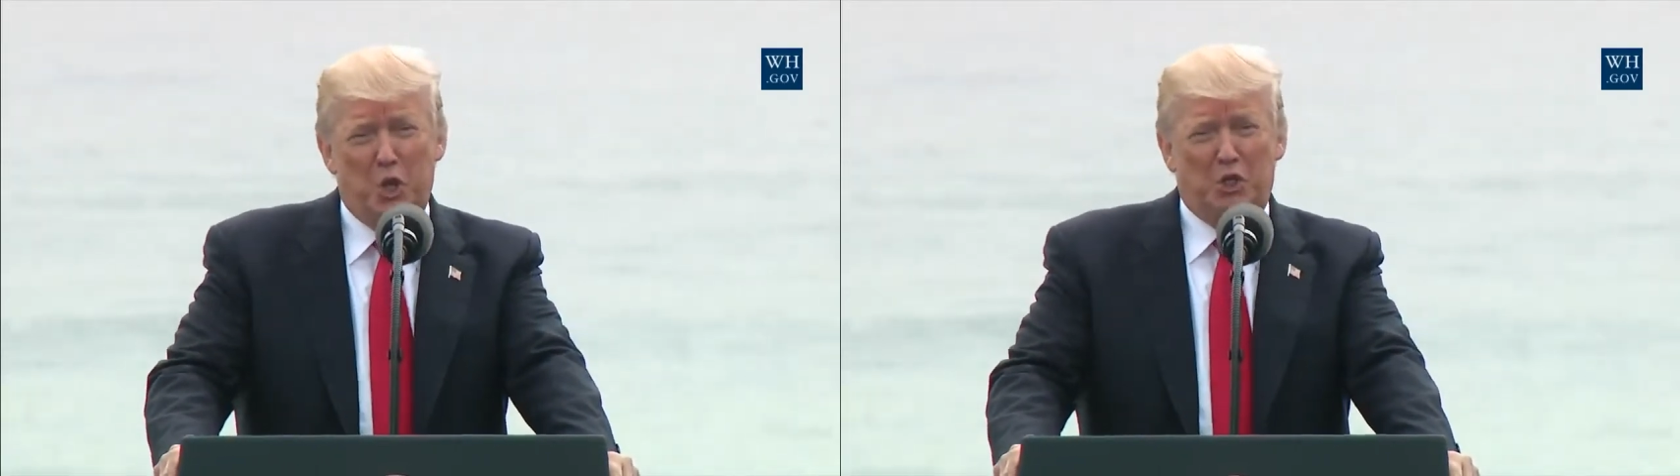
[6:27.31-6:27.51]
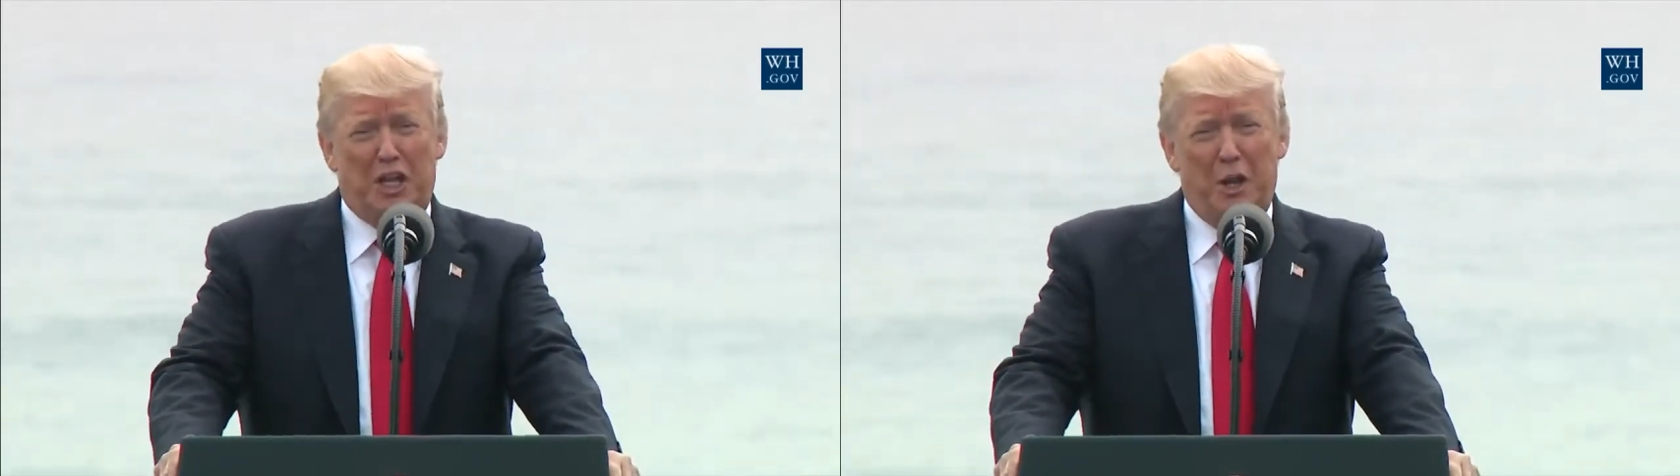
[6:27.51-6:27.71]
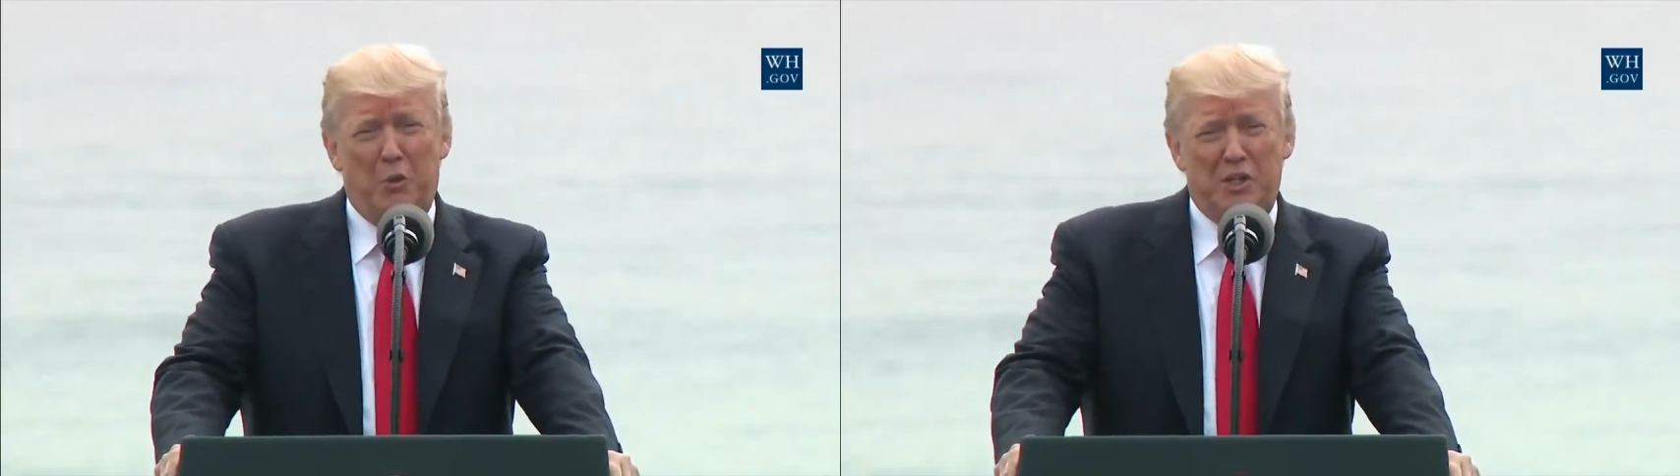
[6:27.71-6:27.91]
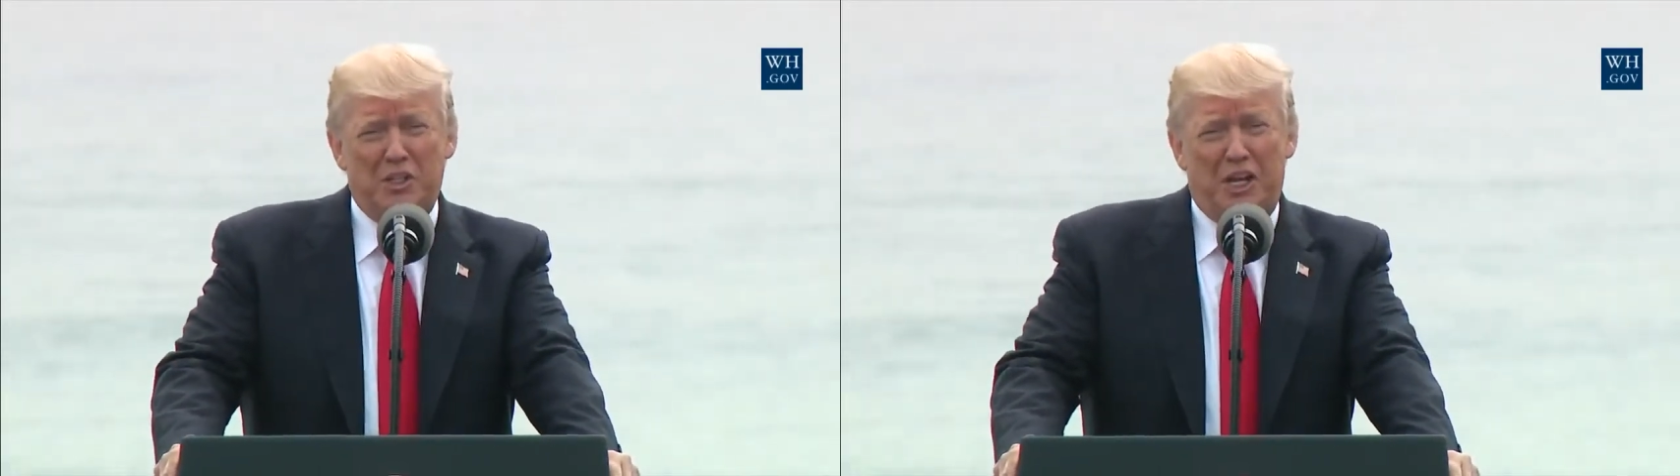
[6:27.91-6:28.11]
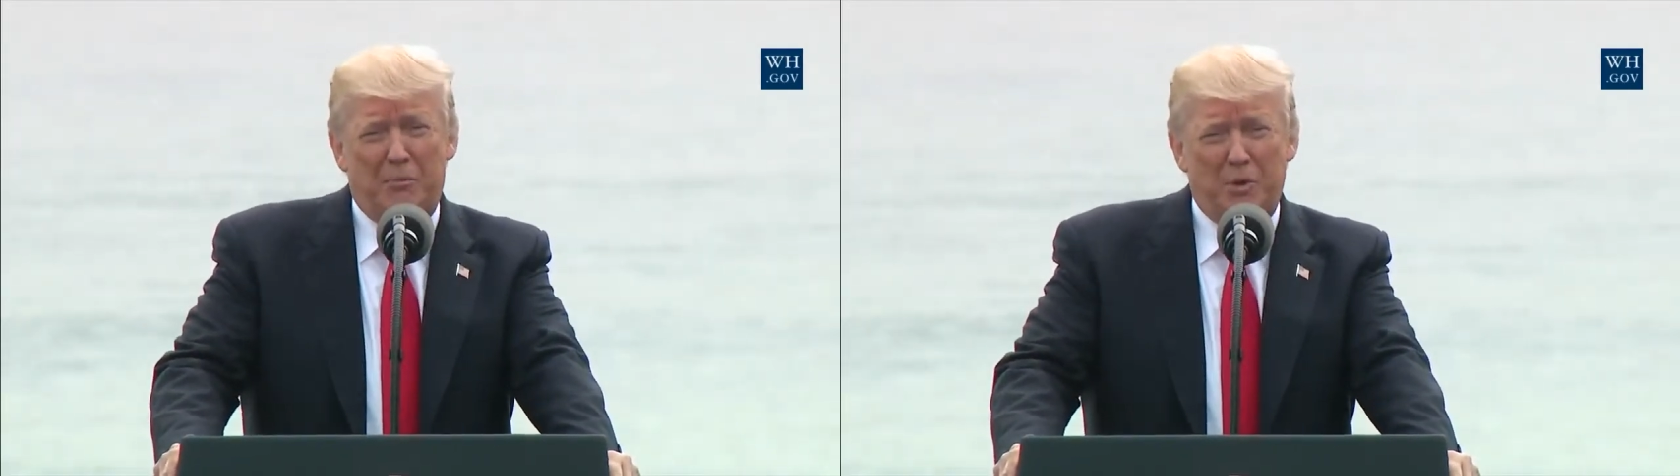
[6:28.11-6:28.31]
old highways
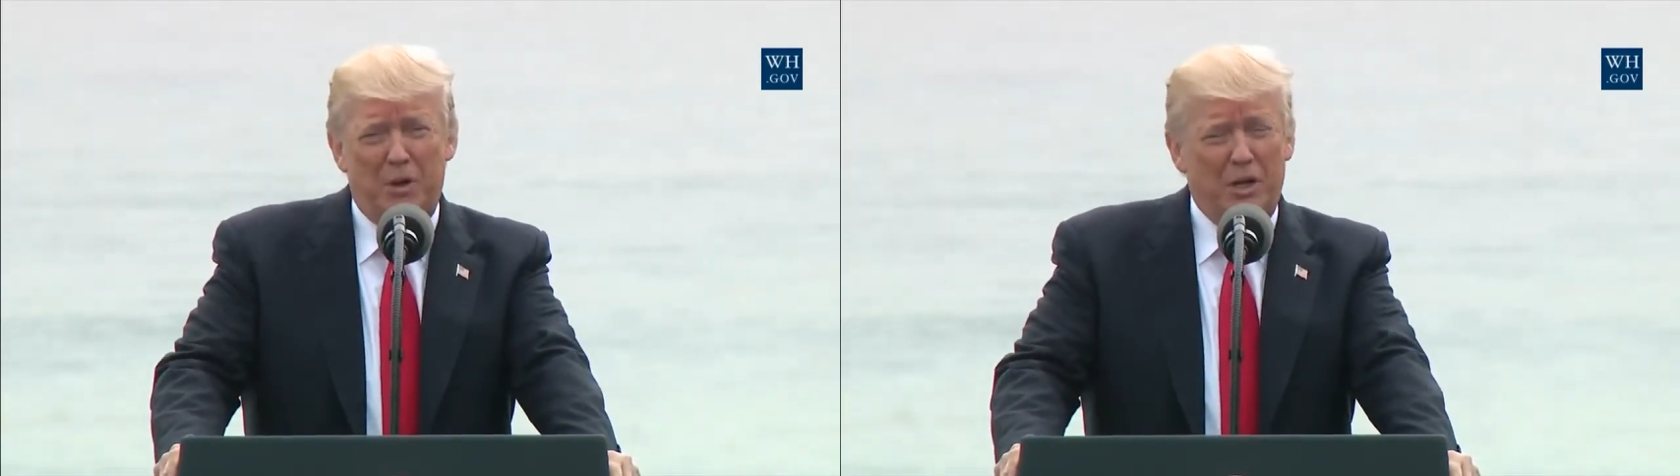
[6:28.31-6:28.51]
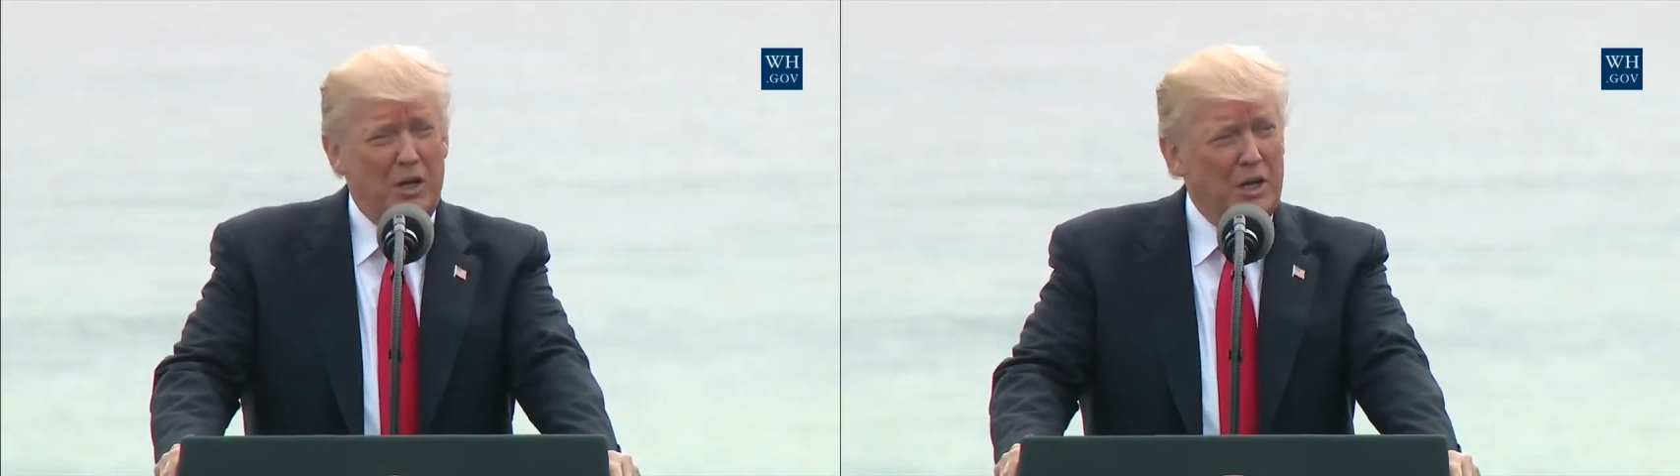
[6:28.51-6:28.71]
anymore.